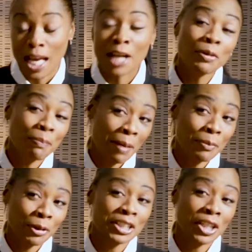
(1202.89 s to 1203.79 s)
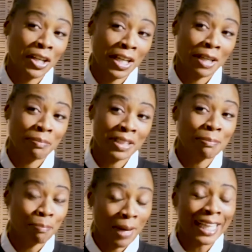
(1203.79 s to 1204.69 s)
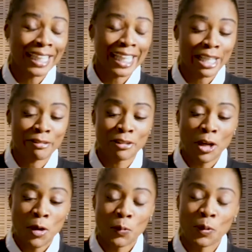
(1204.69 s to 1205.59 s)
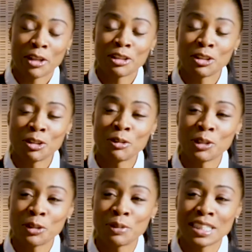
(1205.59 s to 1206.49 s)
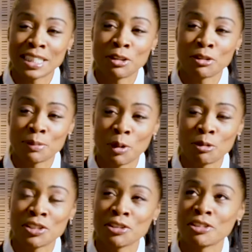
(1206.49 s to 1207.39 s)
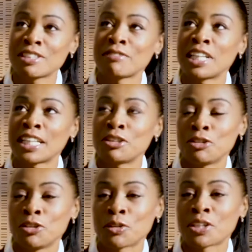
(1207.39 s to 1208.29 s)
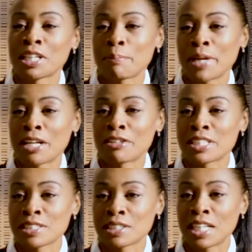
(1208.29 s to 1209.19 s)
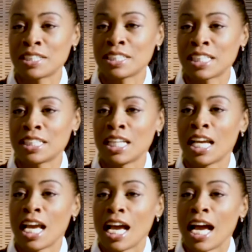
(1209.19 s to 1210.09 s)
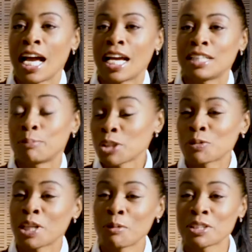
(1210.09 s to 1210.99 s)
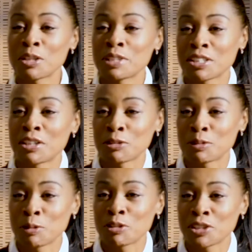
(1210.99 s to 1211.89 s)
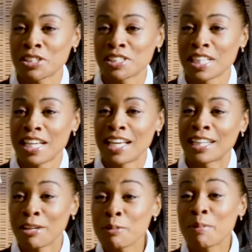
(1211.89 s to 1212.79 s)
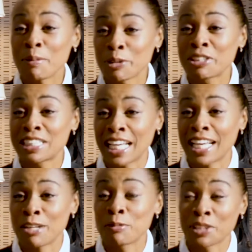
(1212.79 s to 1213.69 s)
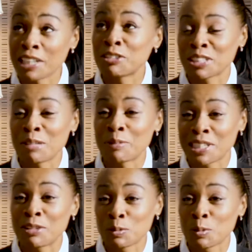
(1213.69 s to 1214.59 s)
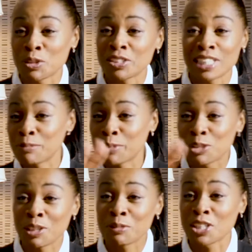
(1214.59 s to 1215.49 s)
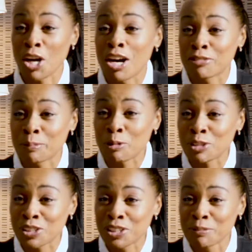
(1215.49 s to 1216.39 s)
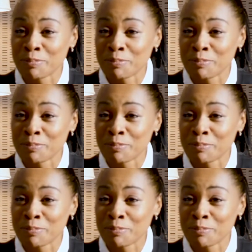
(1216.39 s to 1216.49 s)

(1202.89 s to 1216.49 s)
I remember a time in my life where, you would see those posters of like New York, Paris, London, and Montreal was always on those posters. And I remember a day when I looked up at those posters and Montreal was off the poster.